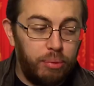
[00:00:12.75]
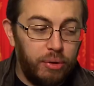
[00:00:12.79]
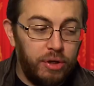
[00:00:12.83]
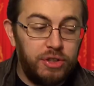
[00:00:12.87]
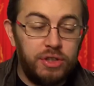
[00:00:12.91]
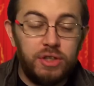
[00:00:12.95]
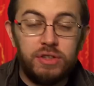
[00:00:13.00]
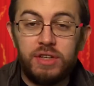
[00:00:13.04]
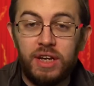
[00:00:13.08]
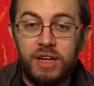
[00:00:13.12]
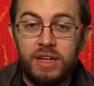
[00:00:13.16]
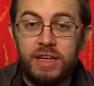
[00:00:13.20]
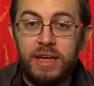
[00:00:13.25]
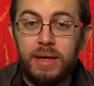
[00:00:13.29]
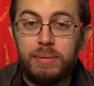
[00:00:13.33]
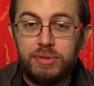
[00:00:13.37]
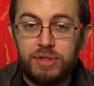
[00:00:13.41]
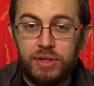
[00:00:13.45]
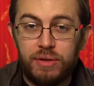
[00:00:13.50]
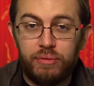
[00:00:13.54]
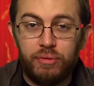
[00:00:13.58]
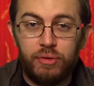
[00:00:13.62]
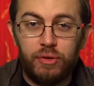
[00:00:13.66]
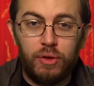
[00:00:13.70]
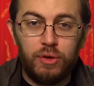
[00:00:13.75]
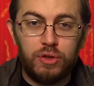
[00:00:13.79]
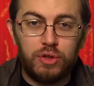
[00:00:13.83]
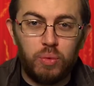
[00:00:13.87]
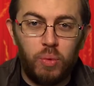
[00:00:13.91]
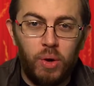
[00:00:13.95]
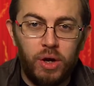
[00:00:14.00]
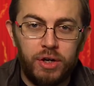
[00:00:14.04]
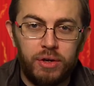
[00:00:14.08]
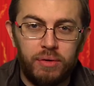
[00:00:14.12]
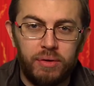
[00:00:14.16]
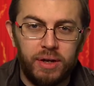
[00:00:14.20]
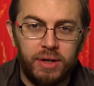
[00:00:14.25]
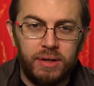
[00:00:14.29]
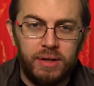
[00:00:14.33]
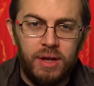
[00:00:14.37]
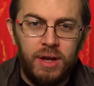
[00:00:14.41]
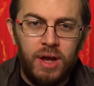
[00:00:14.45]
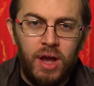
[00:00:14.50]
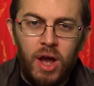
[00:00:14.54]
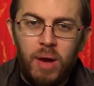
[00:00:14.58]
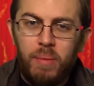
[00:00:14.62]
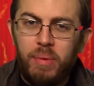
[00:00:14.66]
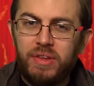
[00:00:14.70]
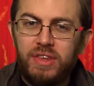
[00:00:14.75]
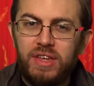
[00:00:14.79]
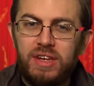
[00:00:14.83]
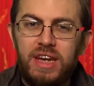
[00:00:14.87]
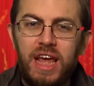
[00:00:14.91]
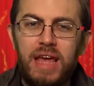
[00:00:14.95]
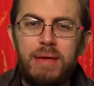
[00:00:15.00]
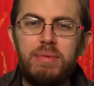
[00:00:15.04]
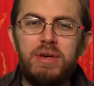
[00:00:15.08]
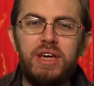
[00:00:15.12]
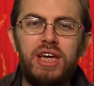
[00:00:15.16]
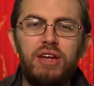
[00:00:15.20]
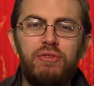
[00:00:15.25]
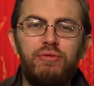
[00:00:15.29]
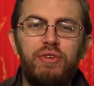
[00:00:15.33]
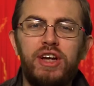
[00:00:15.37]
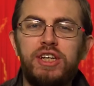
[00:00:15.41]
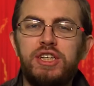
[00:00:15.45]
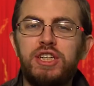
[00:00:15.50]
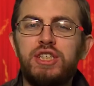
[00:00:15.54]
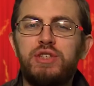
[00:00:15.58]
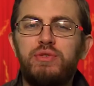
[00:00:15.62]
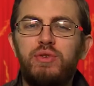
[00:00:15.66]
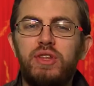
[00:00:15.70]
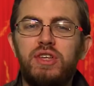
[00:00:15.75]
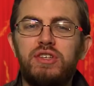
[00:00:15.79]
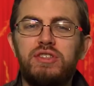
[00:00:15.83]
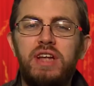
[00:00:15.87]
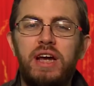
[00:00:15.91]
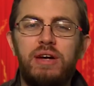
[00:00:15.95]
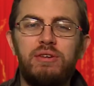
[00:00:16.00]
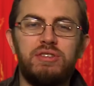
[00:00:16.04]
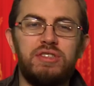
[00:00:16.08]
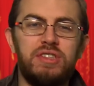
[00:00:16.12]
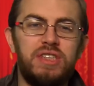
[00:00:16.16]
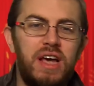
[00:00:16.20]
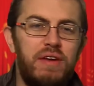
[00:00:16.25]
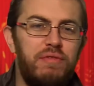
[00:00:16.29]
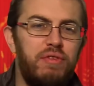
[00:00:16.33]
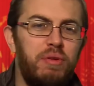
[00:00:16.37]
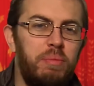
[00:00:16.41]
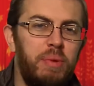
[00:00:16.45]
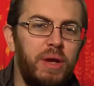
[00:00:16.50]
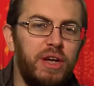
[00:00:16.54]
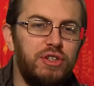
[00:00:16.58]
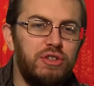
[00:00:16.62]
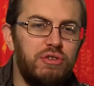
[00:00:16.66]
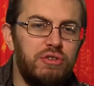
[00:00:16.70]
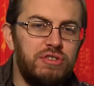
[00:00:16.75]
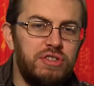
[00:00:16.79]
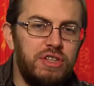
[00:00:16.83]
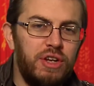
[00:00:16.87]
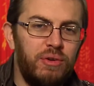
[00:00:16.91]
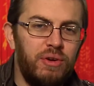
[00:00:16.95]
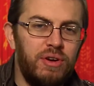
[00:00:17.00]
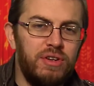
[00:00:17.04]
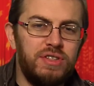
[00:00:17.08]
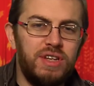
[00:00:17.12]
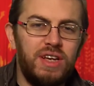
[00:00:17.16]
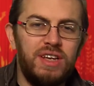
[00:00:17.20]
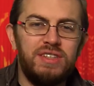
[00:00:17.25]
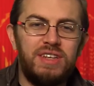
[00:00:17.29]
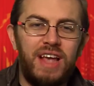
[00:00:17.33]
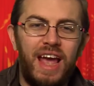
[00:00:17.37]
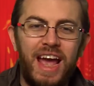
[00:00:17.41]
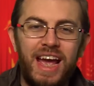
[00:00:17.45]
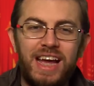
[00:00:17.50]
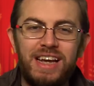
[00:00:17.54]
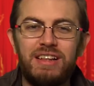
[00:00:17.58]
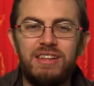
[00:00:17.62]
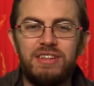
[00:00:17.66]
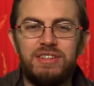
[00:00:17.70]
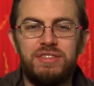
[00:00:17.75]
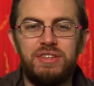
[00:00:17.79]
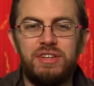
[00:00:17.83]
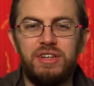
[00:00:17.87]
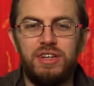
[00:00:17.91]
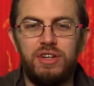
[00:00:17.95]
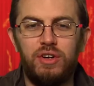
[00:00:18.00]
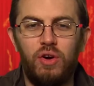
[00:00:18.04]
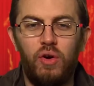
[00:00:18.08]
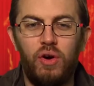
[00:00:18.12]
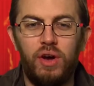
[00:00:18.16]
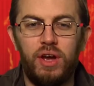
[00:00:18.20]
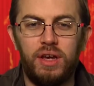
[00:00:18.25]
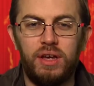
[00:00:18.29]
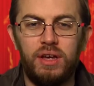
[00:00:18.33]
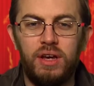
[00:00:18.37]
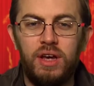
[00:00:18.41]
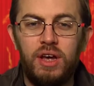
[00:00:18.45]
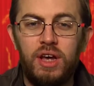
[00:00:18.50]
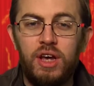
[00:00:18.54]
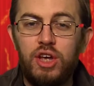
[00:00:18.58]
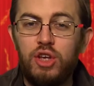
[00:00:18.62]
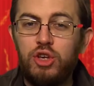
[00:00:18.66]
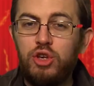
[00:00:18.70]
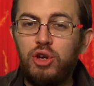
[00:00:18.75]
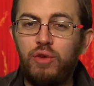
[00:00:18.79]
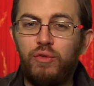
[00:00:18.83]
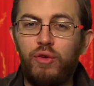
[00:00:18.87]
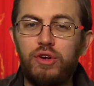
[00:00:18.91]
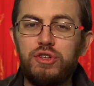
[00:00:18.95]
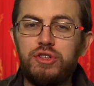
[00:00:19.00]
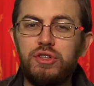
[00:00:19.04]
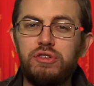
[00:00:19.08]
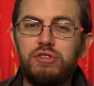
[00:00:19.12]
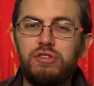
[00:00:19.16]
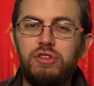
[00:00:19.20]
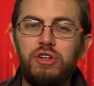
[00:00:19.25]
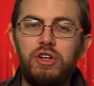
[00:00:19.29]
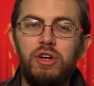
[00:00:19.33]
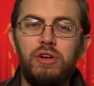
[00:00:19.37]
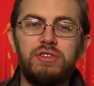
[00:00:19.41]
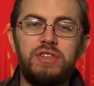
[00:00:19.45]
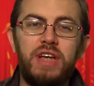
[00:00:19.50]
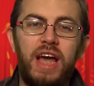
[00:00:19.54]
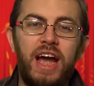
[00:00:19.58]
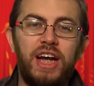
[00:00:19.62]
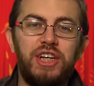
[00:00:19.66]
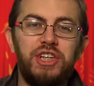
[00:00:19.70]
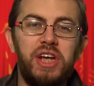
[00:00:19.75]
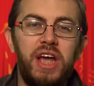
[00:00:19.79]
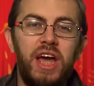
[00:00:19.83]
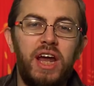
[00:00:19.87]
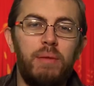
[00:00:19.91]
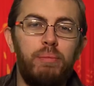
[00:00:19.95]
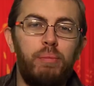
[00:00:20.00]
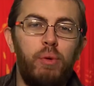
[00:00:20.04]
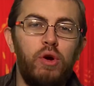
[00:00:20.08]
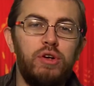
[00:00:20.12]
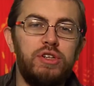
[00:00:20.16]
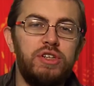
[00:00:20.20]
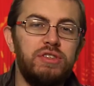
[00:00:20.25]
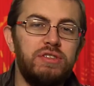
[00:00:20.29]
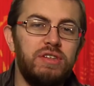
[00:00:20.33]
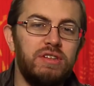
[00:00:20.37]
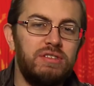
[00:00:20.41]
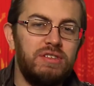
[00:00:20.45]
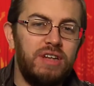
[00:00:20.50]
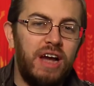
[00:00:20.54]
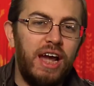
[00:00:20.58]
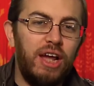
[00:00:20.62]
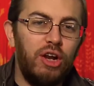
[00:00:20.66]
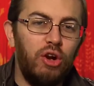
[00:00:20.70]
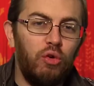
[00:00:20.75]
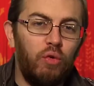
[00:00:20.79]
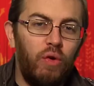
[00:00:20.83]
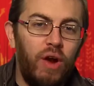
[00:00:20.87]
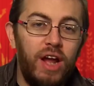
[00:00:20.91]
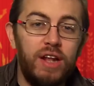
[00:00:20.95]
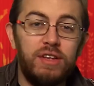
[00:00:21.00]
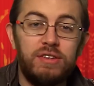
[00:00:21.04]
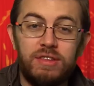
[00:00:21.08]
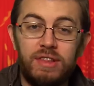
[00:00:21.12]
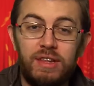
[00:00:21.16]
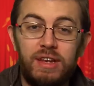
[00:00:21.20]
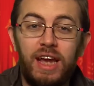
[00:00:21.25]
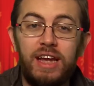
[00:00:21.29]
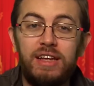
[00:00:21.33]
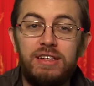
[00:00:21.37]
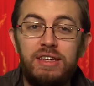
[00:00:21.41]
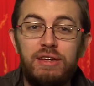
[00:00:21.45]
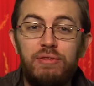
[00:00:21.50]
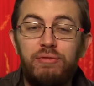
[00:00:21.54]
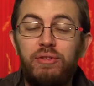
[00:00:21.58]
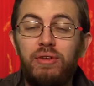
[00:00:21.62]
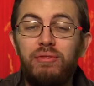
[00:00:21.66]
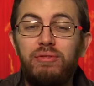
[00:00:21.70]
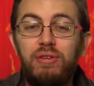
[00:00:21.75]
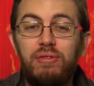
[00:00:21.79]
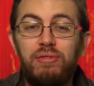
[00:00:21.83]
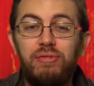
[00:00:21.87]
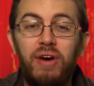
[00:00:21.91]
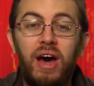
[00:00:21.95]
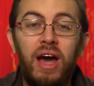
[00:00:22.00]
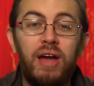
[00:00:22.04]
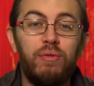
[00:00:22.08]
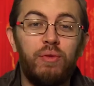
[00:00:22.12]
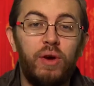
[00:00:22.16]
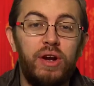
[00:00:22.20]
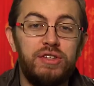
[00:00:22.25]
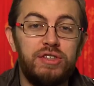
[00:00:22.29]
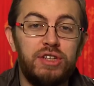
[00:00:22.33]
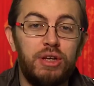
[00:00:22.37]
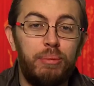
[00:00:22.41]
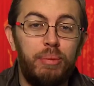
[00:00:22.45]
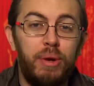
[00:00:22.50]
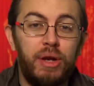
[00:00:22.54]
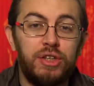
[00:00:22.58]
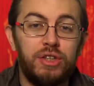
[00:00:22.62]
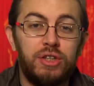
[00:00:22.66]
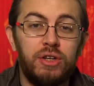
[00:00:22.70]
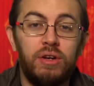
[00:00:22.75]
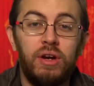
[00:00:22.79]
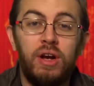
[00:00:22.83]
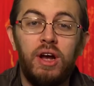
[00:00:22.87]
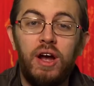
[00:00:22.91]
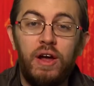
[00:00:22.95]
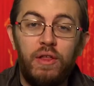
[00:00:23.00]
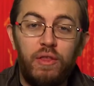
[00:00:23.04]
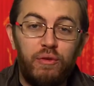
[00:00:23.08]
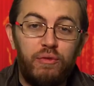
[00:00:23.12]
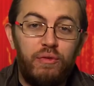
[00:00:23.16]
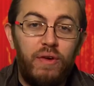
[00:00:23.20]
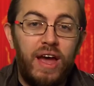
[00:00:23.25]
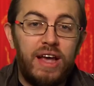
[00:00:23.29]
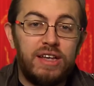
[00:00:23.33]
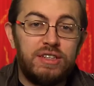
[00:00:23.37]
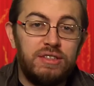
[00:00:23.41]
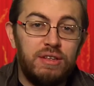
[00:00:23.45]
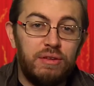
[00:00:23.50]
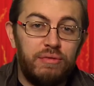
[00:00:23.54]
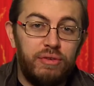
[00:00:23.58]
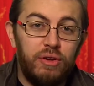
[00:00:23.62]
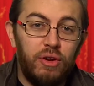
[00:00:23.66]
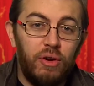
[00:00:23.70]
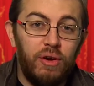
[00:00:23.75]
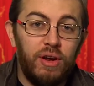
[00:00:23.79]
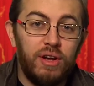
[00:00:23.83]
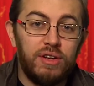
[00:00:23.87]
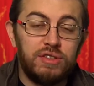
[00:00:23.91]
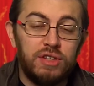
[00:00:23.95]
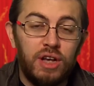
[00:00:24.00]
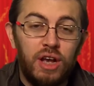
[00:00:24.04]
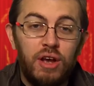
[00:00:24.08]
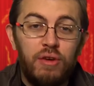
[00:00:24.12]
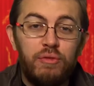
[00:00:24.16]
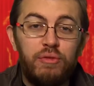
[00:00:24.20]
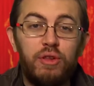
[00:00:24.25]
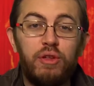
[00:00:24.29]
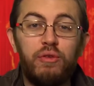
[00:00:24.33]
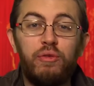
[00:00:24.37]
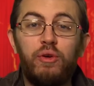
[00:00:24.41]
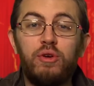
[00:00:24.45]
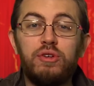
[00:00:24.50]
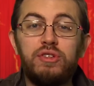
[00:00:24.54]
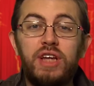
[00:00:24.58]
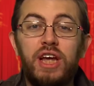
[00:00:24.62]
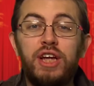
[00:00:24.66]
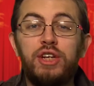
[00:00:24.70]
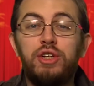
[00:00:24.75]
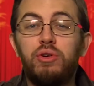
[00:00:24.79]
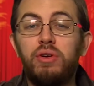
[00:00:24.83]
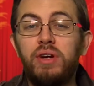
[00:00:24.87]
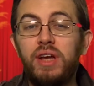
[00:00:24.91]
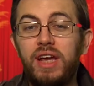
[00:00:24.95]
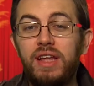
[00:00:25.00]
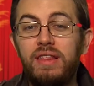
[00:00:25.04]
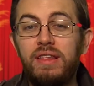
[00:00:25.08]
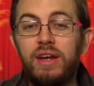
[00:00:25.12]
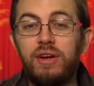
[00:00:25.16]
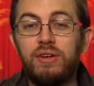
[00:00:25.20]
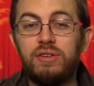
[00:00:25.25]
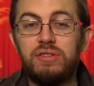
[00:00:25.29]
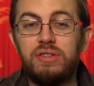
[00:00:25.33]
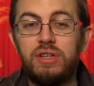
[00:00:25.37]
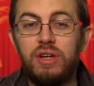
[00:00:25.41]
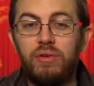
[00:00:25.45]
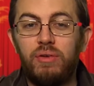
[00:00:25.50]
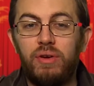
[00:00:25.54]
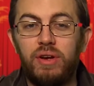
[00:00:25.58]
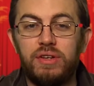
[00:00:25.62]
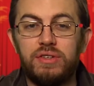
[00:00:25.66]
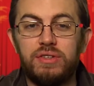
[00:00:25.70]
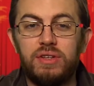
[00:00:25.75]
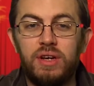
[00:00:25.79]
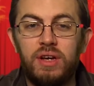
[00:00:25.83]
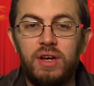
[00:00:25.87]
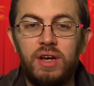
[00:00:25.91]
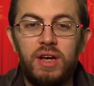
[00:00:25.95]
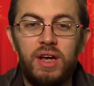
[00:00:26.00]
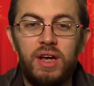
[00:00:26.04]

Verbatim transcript: Bridges and Gibson, for those wondering. But the naming conventions for this now 7-picture series is endlessly annoying. Universal Studios actually had to purchase the title rights to the 1955 racing picture, The Fast and the Furious, for the first entry in their series.